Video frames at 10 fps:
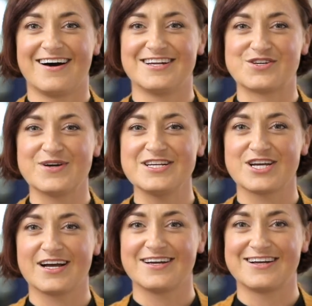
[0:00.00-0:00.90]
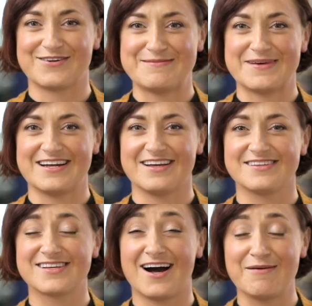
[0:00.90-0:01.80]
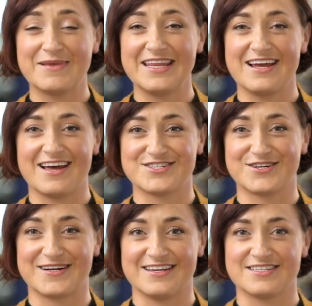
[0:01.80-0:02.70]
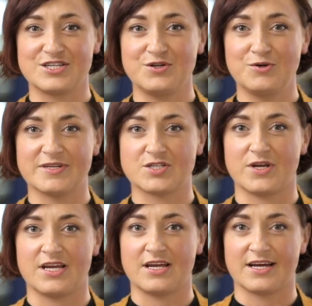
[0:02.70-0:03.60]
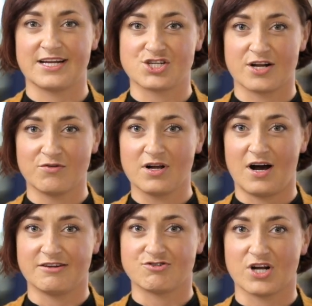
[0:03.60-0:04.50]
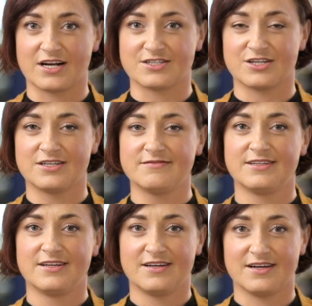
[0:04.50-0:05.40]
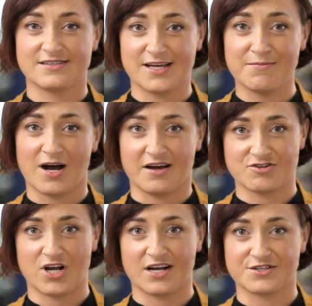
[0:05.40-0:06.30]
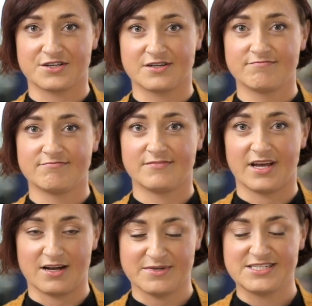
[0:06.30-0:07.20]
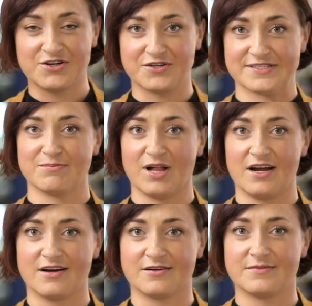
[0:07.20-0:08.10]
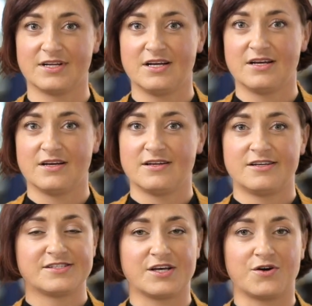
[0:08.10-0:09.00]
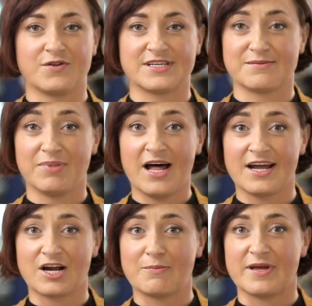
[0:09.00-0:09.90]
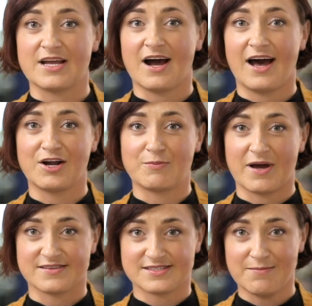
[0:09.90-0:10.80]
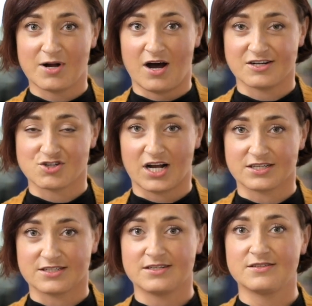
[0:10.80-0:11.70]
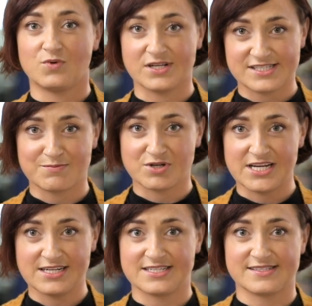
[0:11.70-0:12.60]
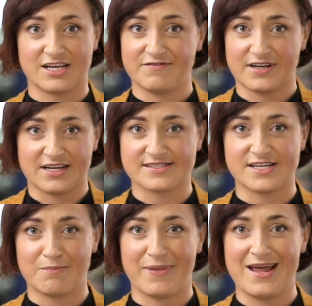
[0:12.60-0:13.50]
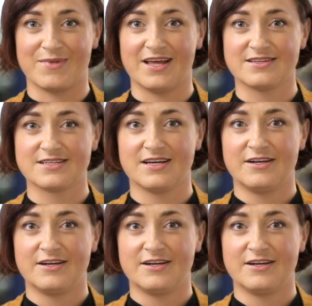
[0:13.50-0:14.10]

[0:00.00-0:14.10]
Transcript: A joint check agreement is commonly entered into between a general contractor, a subcontractor, and a material supplier. So the supplier being hired by the subcontractor wants to protect itself against non-payment